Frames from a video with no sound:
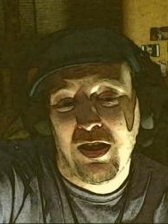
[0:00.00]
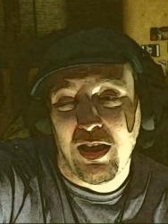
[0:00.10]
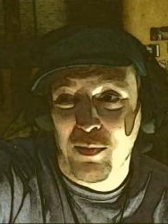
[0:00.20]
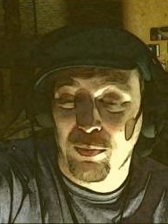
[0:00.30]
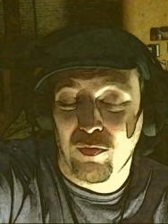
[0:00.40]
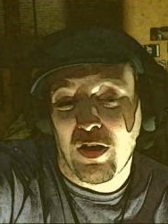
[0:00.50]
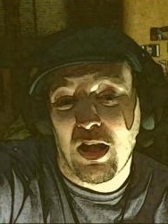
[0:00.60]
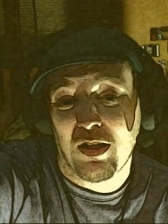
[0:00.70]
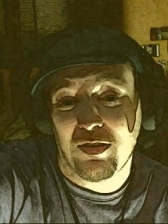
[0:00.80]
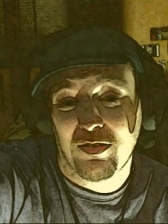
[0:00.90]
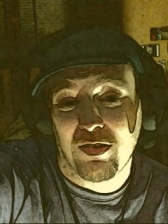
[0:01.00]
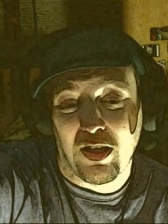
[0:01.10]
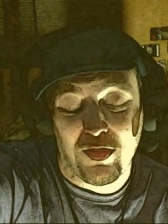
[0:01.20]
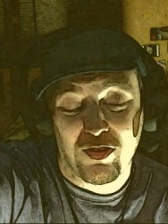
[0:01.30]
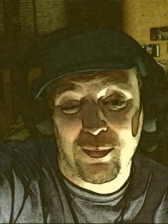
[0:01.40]
improvised,
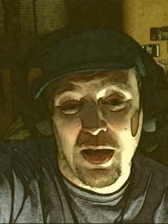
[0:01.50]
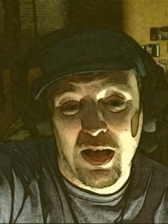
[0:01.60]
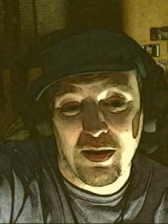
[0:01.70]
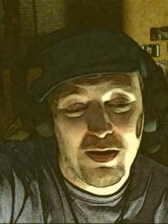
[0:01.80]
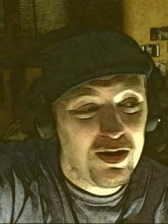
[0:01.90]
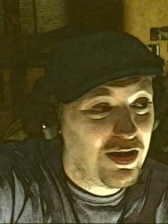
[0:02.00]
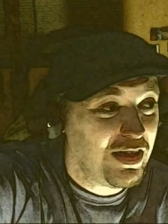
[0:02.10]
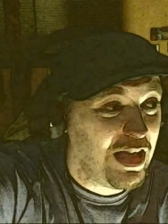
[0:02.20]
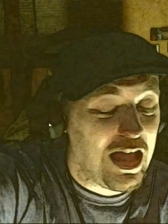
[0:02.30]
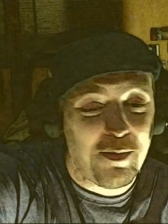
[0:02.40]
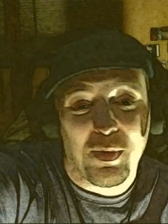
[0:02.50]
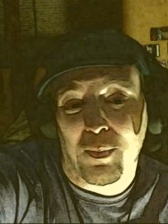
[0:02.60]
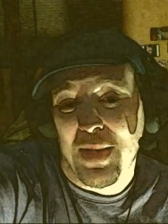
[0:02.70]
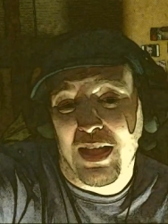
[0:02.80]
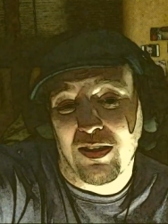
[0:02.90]
on-the-spot Ed
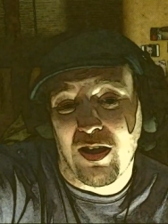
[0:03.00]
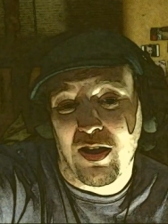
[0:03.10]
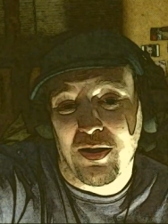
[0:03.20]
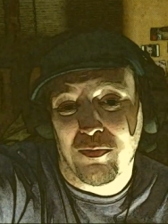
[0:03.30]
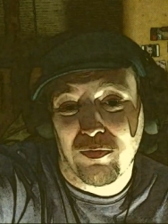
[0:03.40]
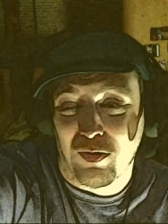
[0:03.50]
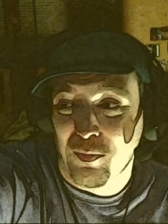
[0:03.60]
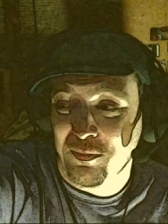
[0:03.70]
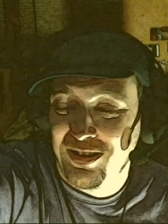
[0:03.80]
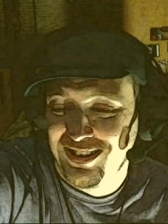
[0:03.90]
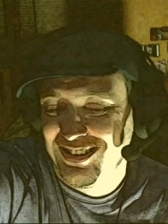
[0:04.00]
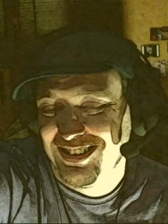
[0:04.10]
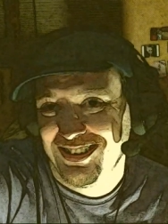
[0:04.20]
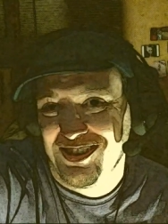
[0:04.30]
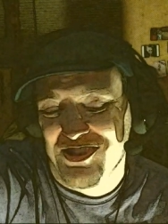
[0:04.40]
McMahon line from
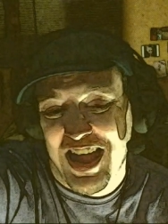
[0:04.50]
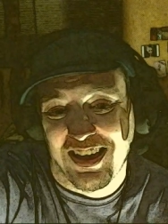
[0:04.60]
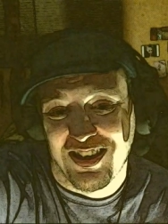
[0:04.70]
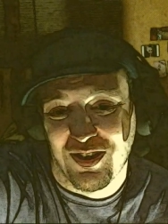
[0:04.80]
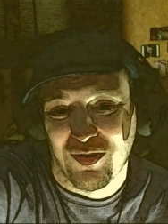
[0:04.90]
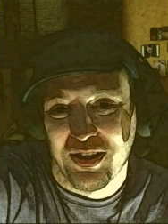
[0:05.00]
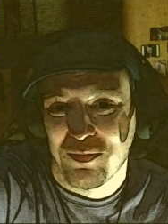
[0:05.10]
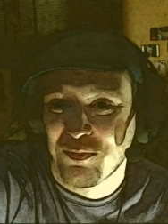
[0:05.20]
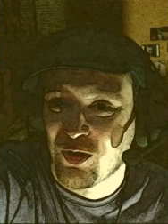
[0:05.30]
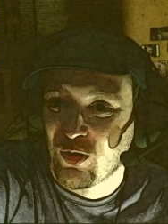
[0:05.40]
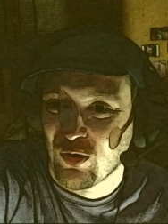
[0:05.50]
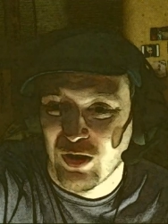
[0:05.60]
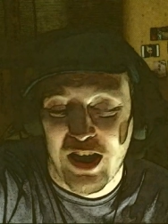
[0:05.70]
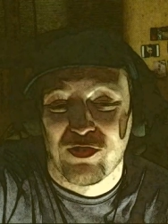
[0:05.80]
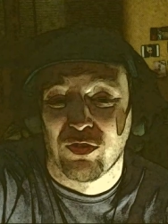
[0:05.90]
Jack here when he
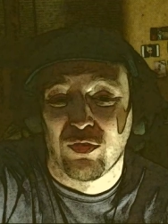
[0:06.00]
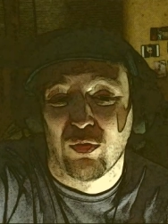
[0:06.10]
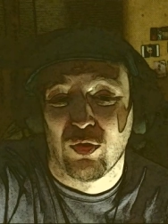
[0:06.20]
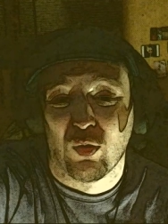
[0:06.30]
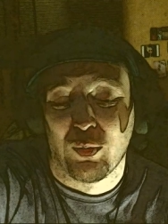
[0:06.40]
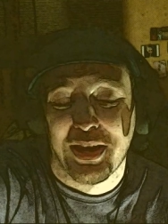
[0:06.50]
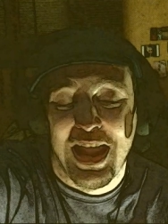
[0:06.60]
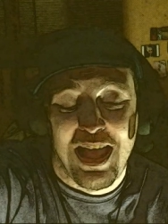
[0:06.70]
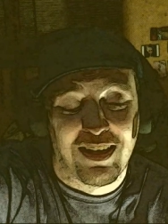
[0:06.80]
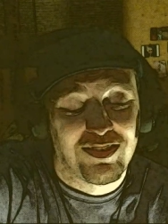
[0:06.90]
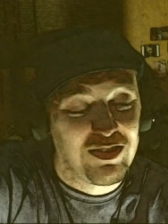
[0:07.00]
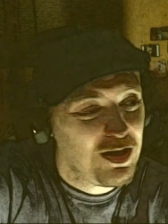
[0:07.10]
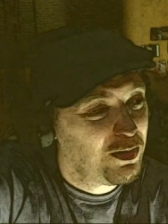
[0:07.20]
crashes through the door with the axe.